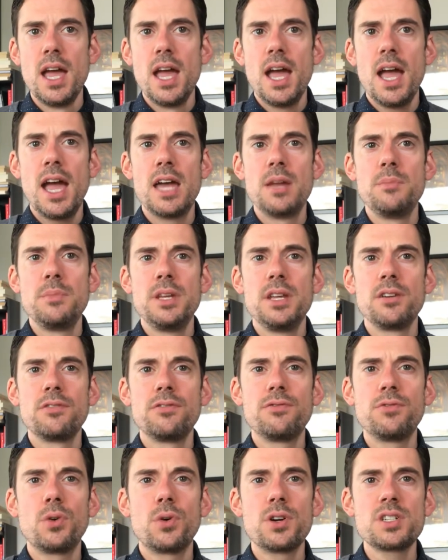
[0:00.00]
and being
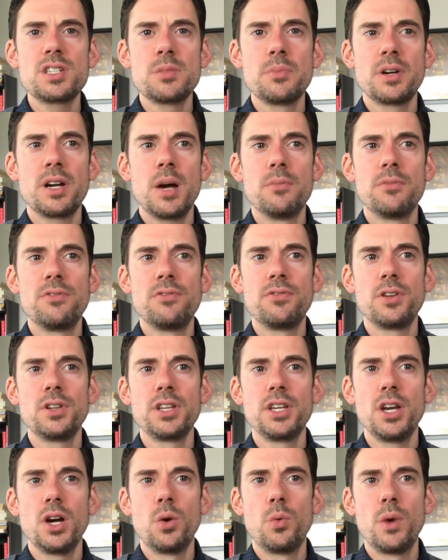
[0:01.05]
forced to become
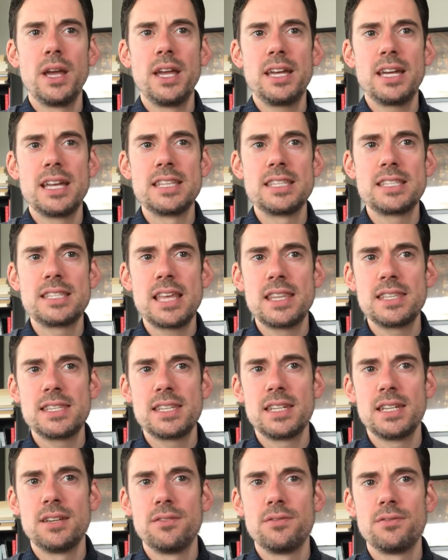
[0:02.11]
fully awake and
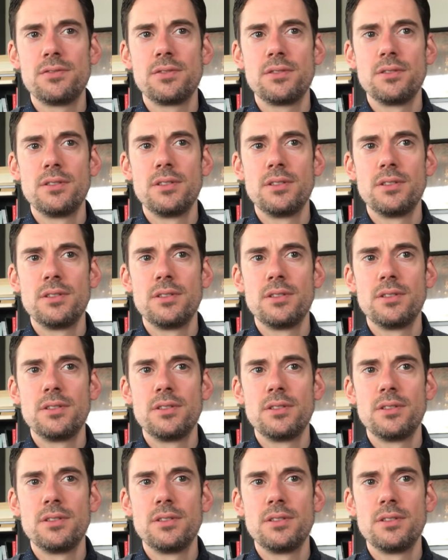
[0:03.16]
sensitive.